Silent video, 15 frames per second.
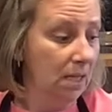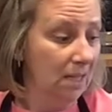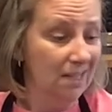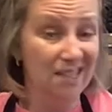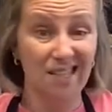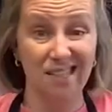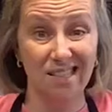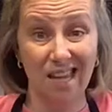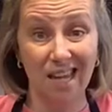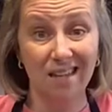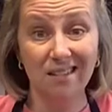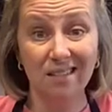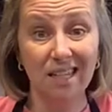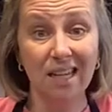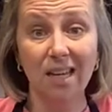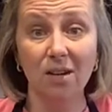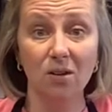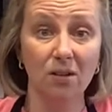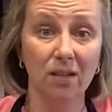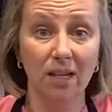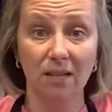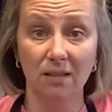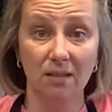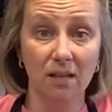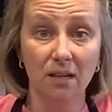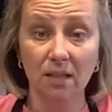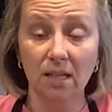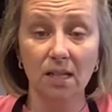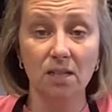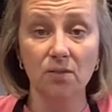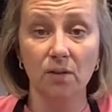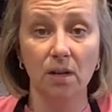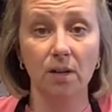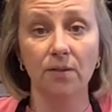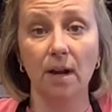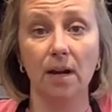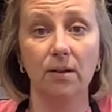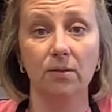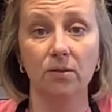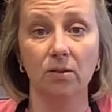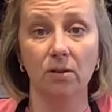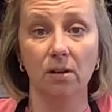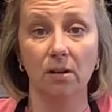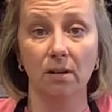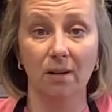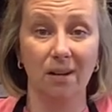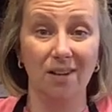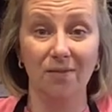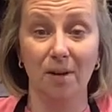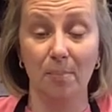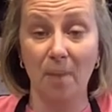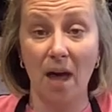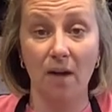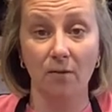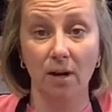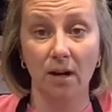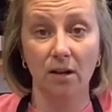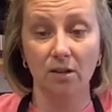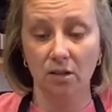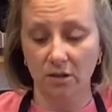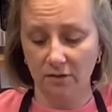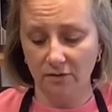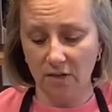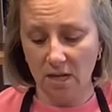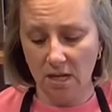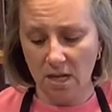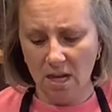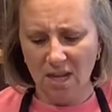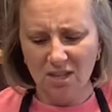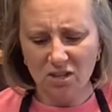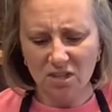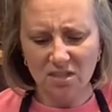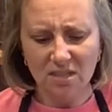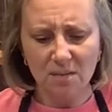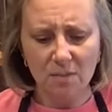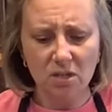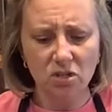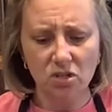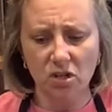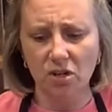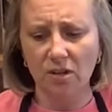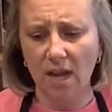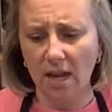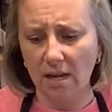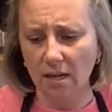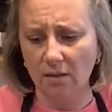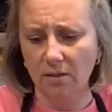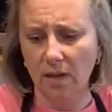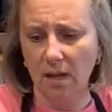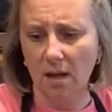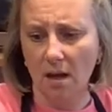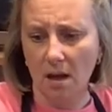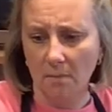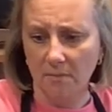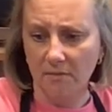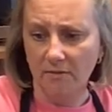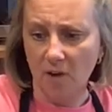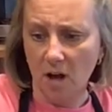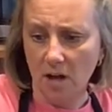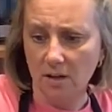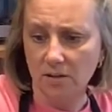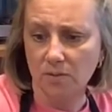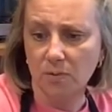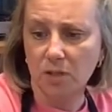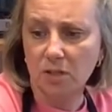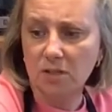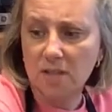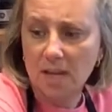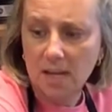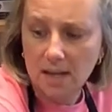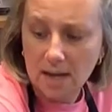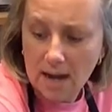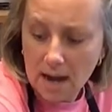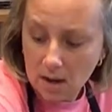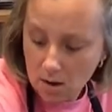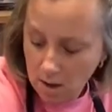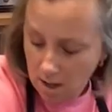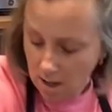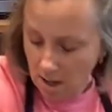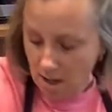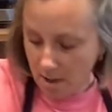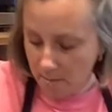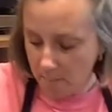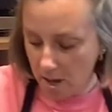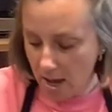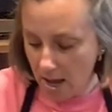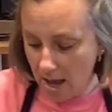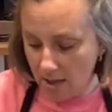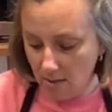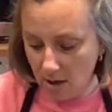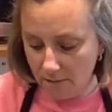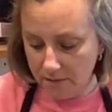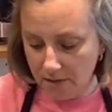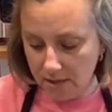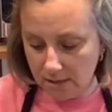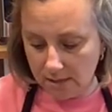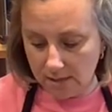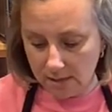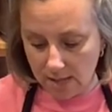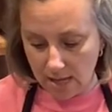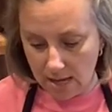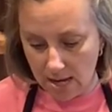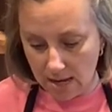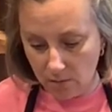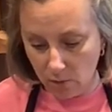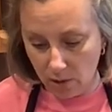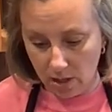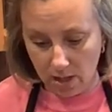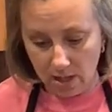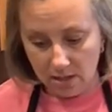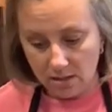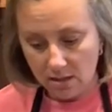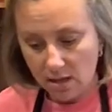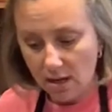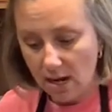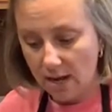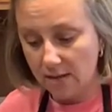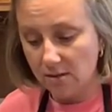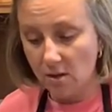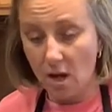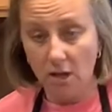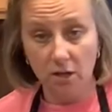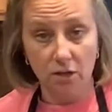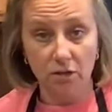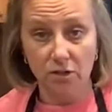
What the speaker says: teens handling it, or like young kids running around, or even a pet right under your feet, just to be sure that nothing falls when you're taking it out. But I love this, and we're gonna get started on it. So all you do